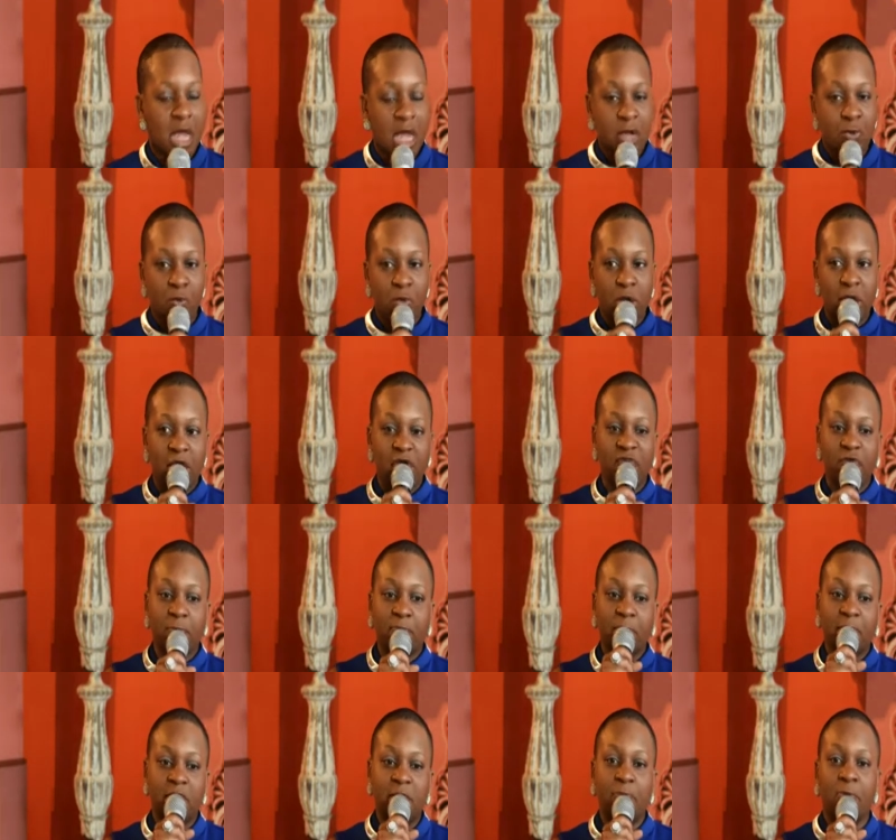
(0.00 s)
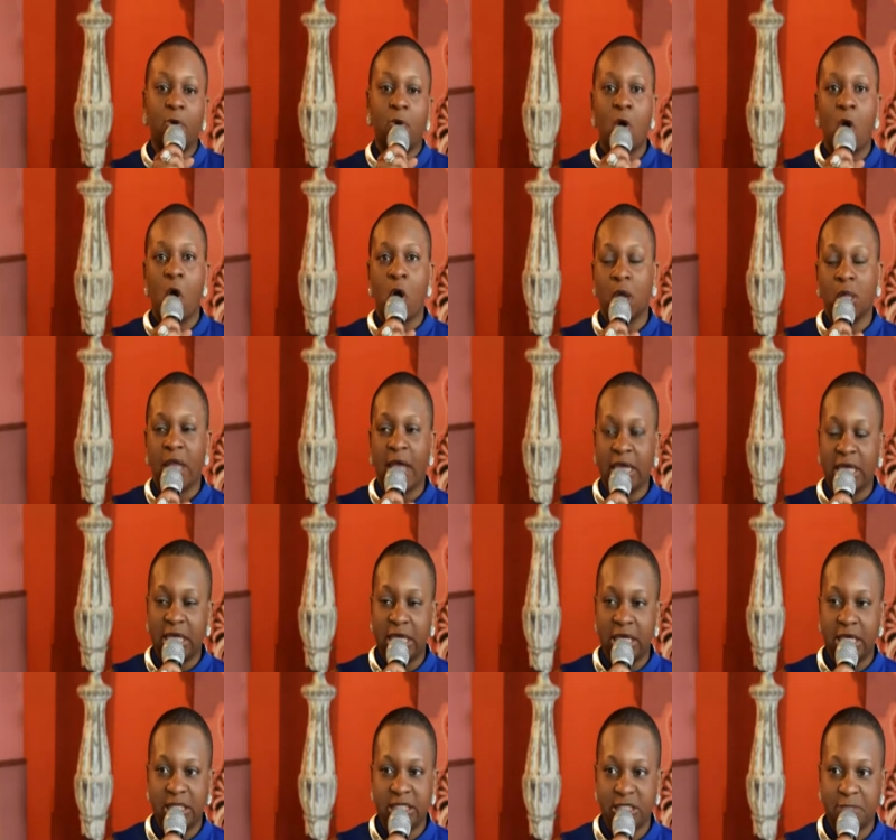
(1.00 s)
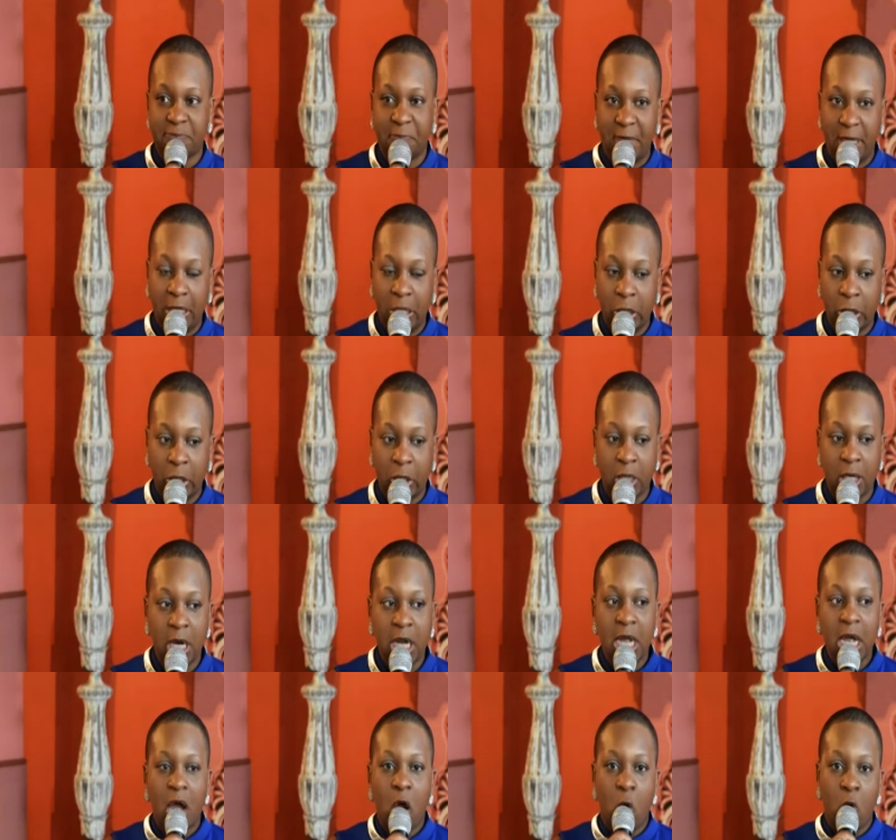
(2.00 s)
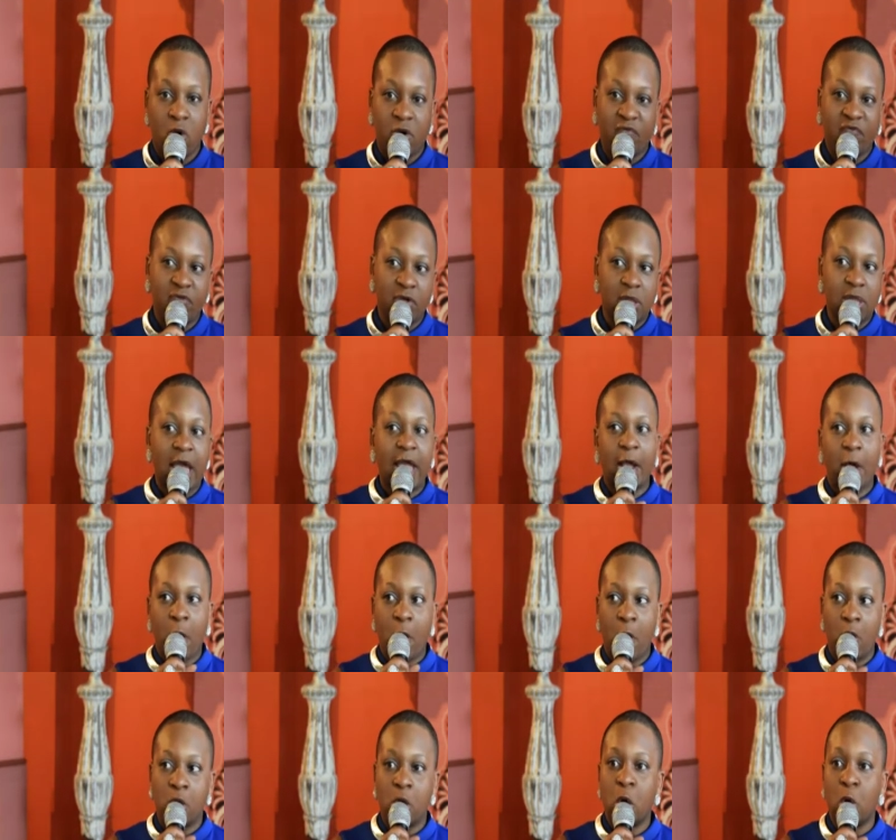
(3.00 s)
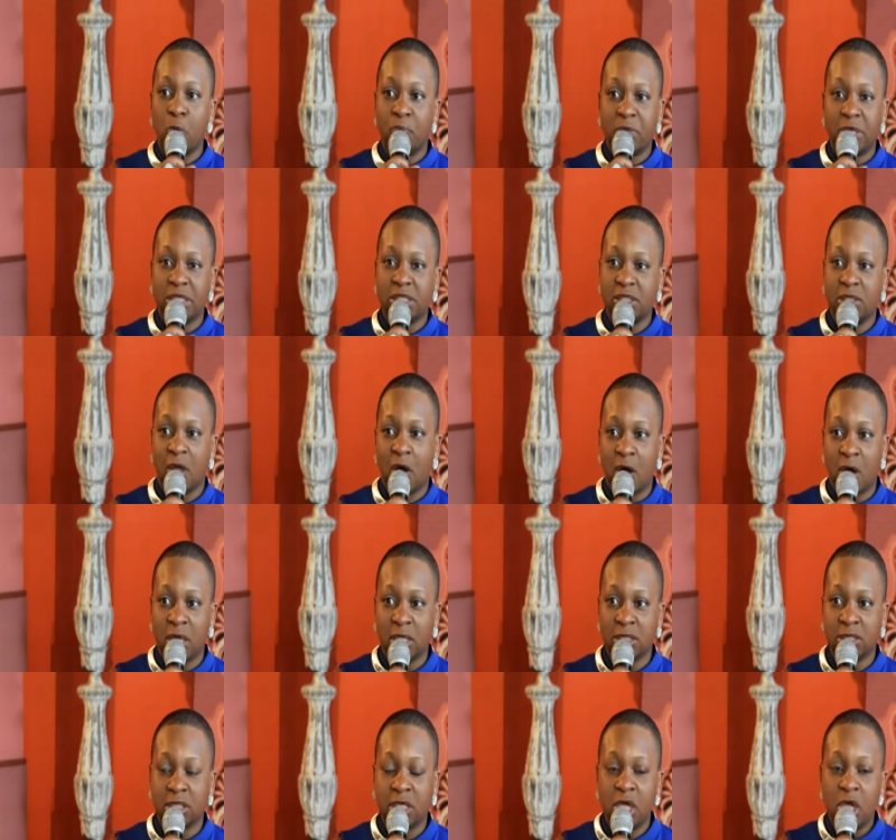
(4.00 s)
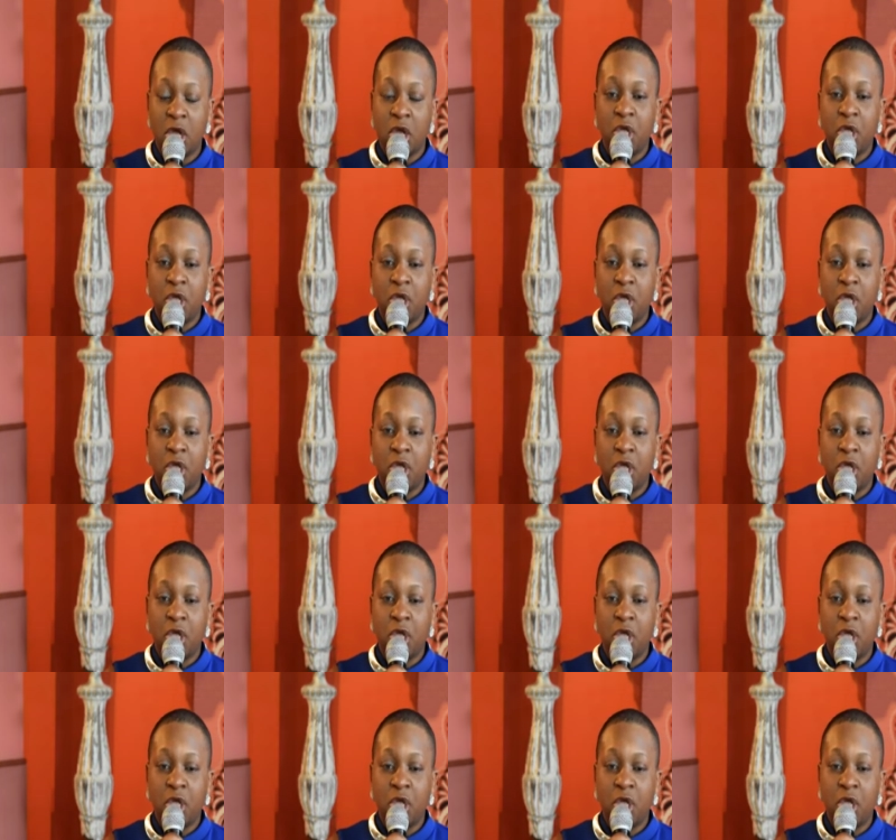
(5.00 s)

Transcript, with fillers: Whenever people are like in despair or feel like all hope is lost,